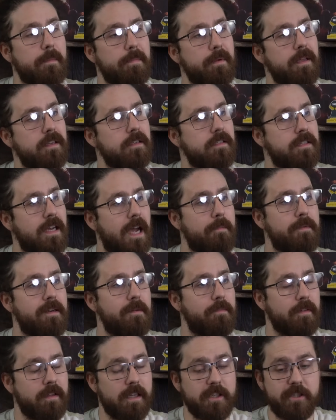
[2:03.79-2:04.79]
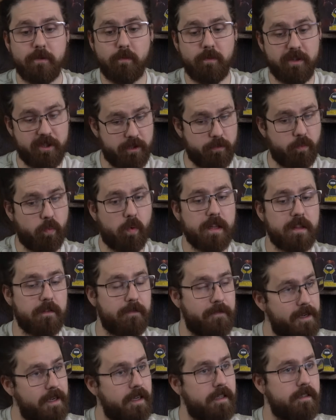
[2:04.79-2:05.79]
stepping into time manipulation, which is what
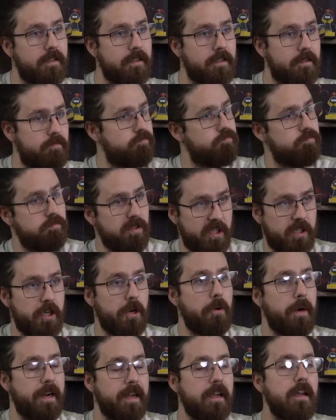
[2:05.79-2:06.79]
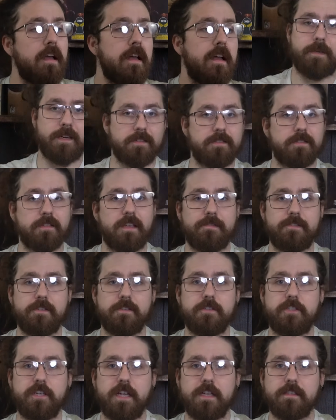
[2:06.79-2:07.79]
the Phoenix is doing, but also gives
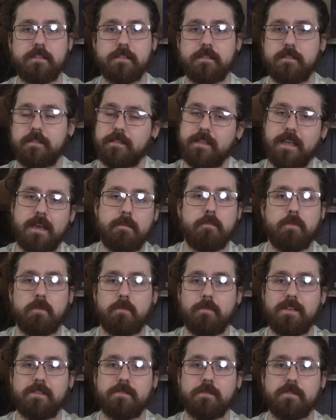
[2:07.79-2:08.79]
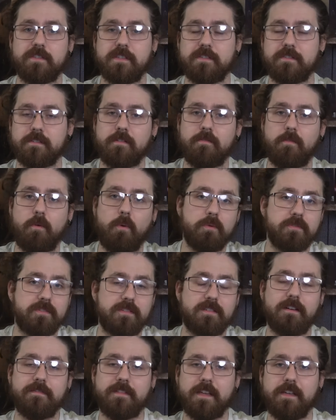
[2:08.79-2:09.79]
you a chance to just get more resources on old
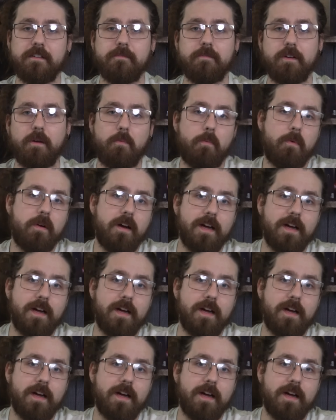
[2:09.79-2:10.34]
stuff that you don't